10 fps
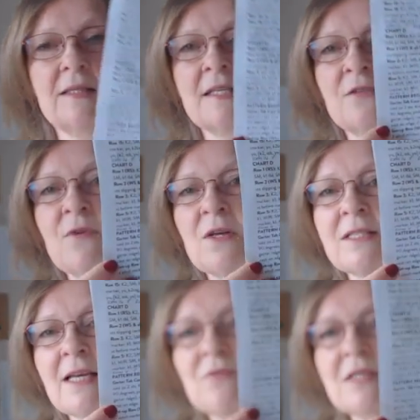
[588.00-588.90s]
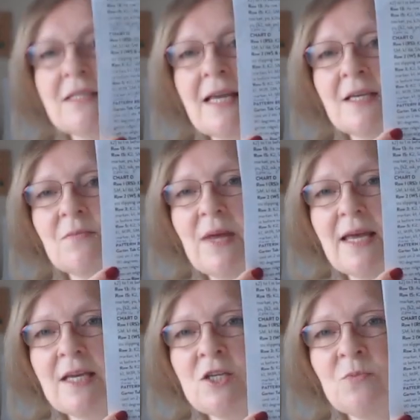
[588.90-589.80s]
this far down the second
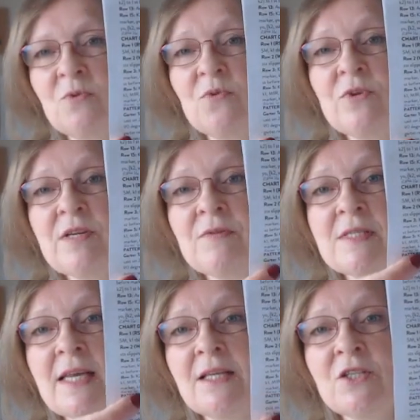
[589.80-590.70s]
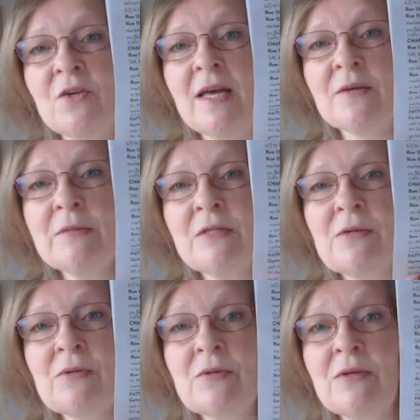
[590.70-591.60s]
page before it even tells you how
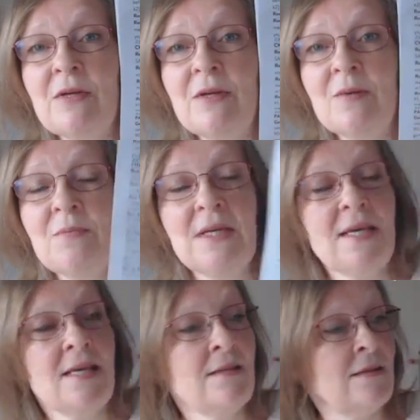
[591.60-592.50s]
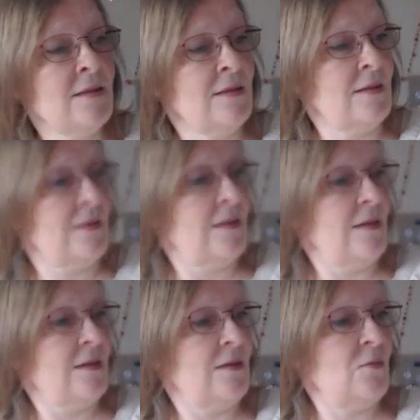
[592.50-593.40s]
to begin.
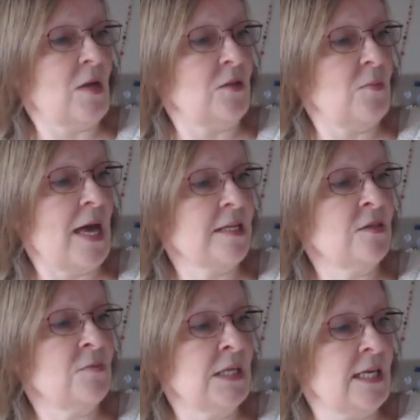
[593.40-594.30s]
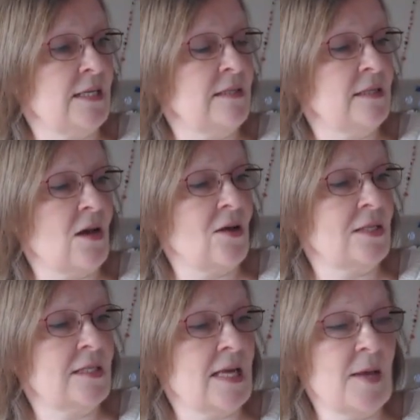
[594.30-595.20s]
Well, the pattern begins
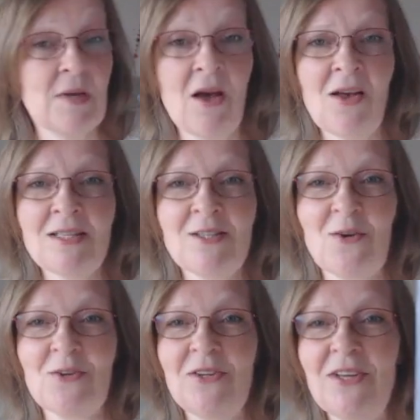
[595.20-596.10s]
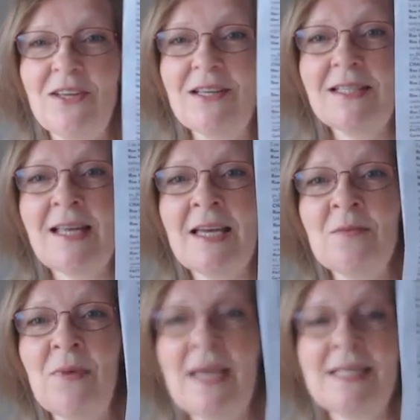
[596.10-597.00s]
garter, tab, cast on.
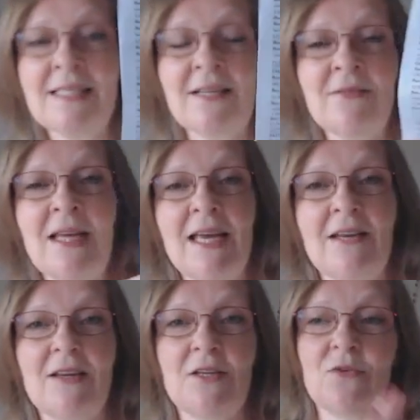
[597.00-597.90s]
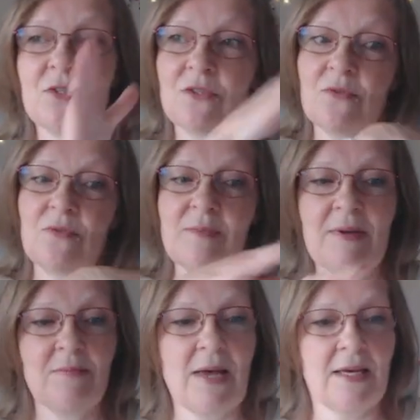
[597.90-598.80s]
Second page down there, and then you're sort of
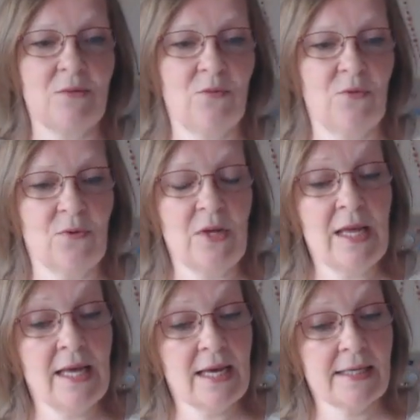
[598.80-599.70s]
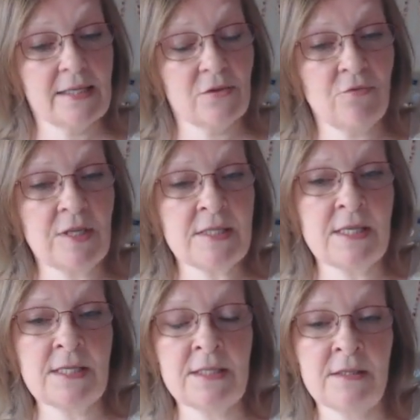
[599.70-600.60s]
flipping back and forth. And it's
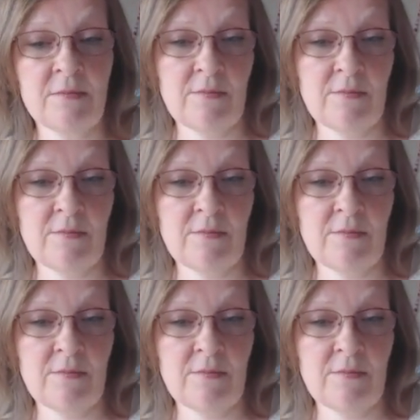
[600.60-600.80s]
written